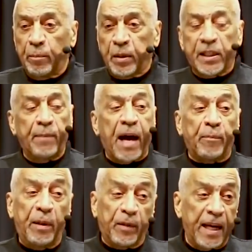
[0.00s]
But see, now
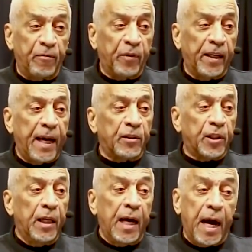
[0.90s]
people can't figure it out.
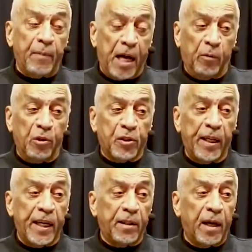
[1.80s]
So I don't want to
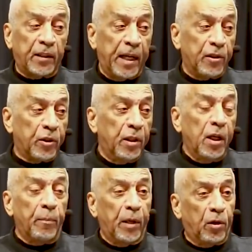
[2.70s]
say that, Dr. Anderson,
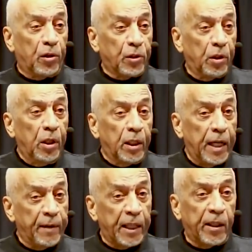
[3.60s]
because
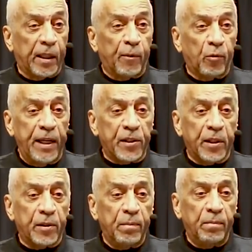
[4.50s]
they think I'm a
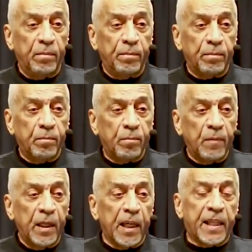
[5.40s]
racist.
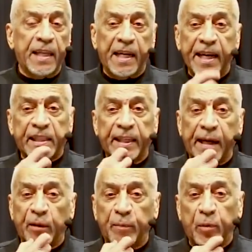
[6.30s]
The next
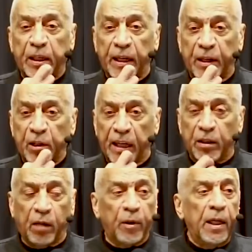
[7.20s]
thing I need to
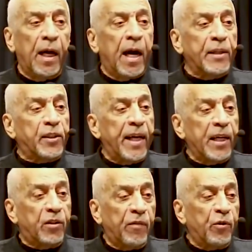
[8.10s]
get covered.
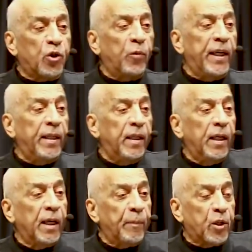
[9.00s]
Understand the difference
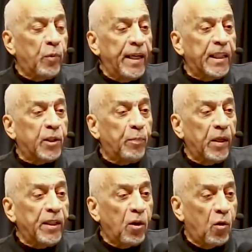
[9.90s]
between
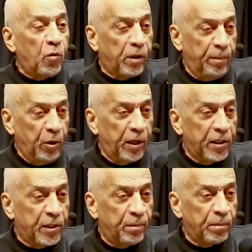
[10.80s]
building your own
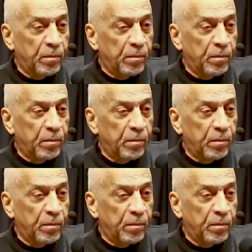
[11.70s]
communities.